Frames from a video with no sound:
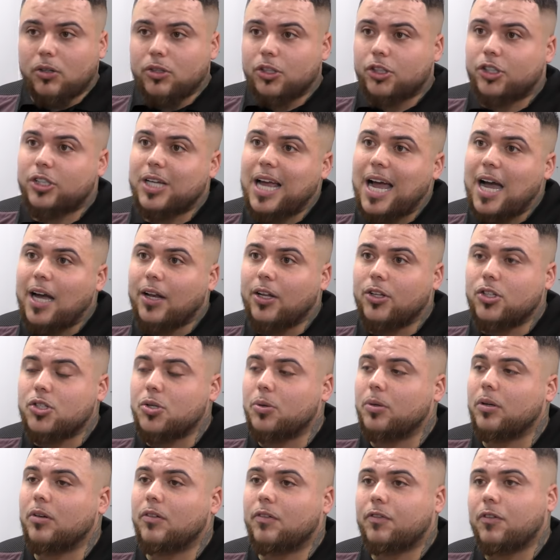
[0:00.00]
loads of shouting and
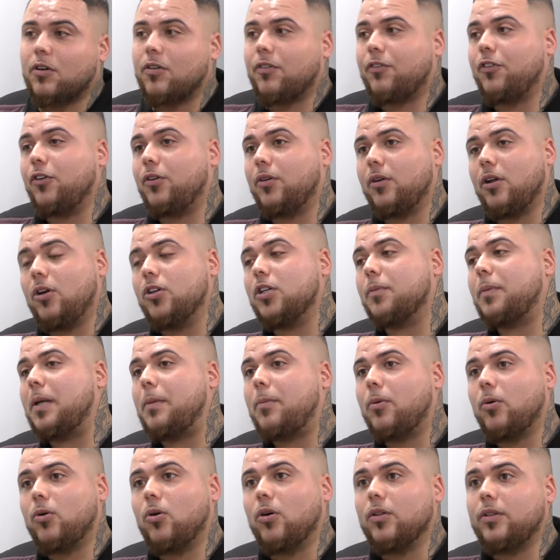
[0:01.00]
to and fro. Loads of
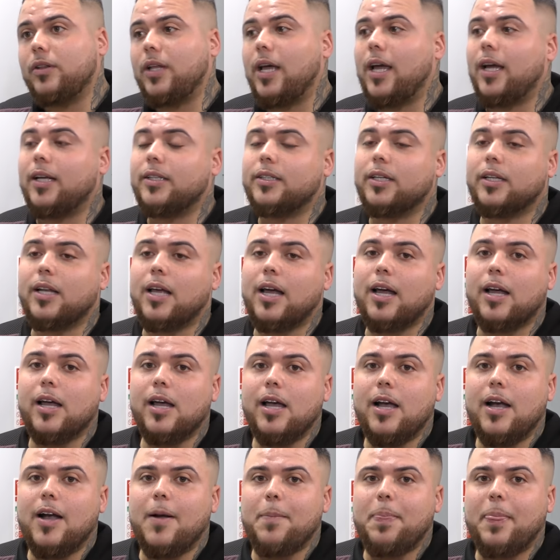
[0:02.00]
people got decked and that,
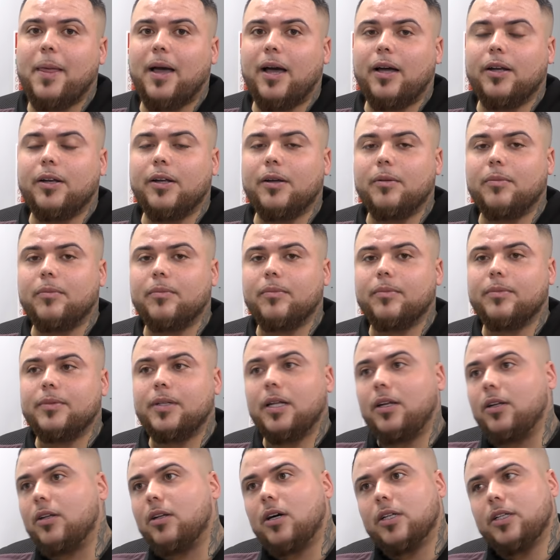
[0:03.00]
and um,
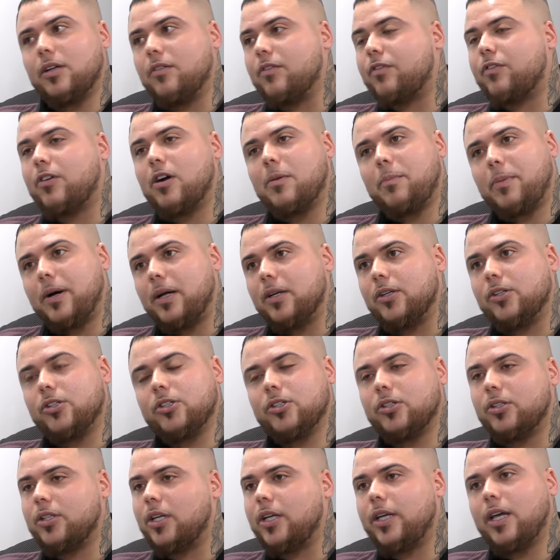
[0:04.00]
didn't I didn't throw a
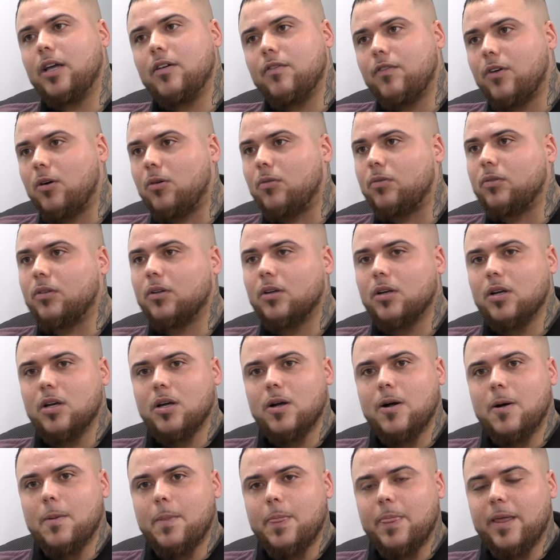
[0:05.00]
punch. Didn't get involved,
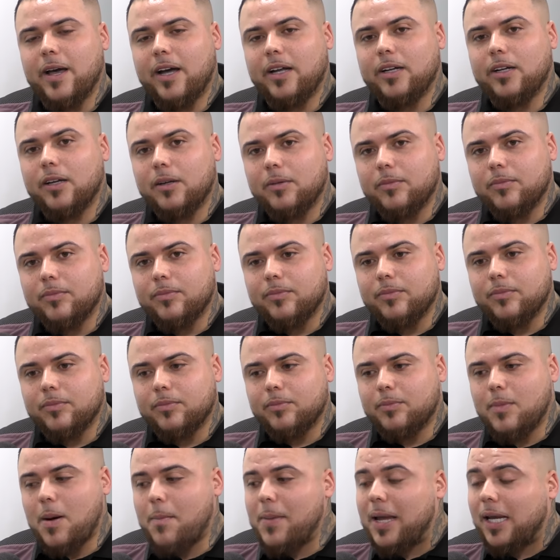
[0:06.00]
and um,
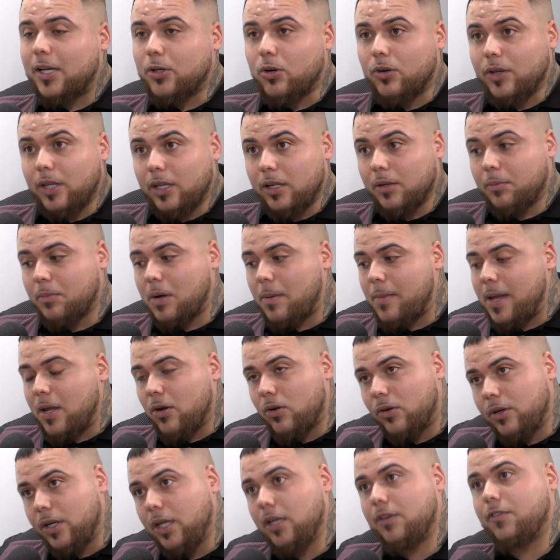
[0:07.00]
my mate got my mate
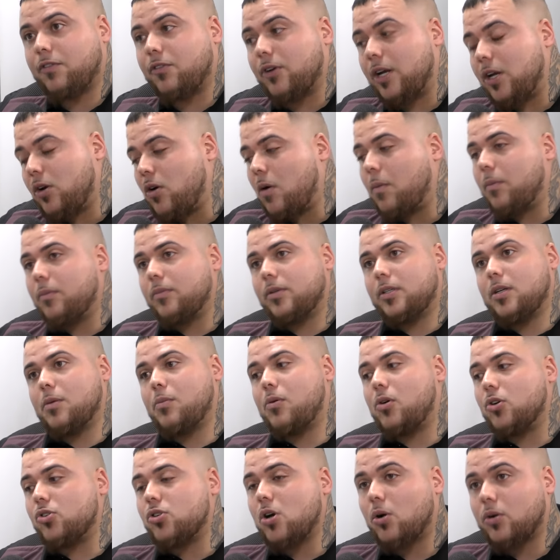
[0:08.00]
got nicked for it. He got
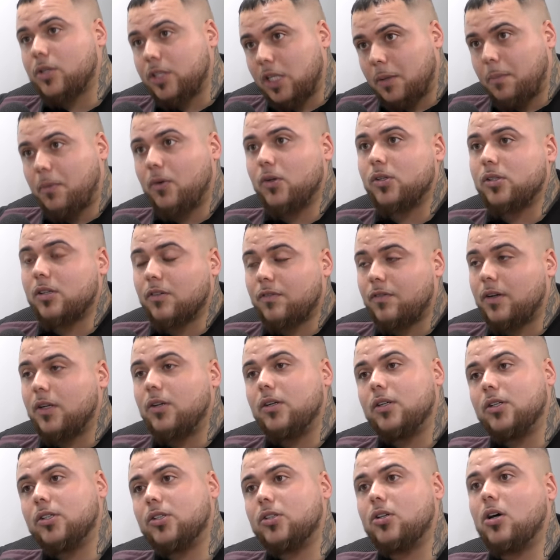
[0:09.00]
set on top because he pushed a
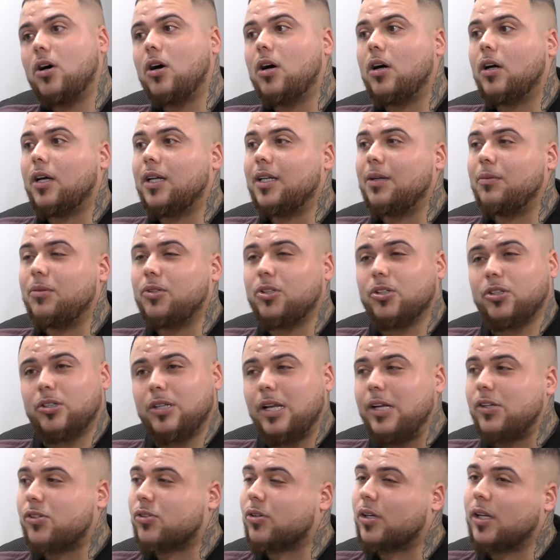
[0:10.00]
fellow at the start, and it was just
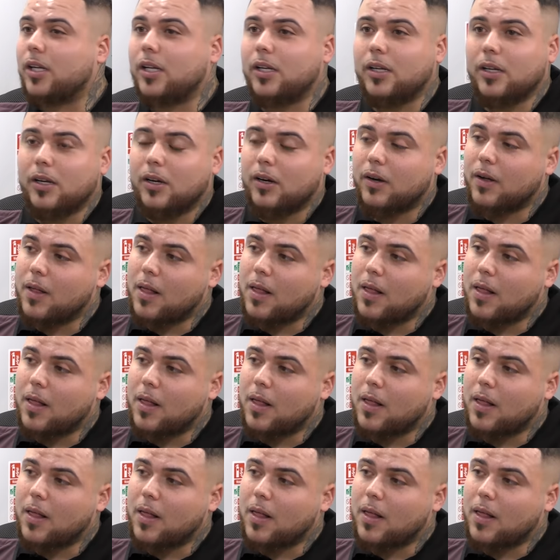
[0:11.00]
literally,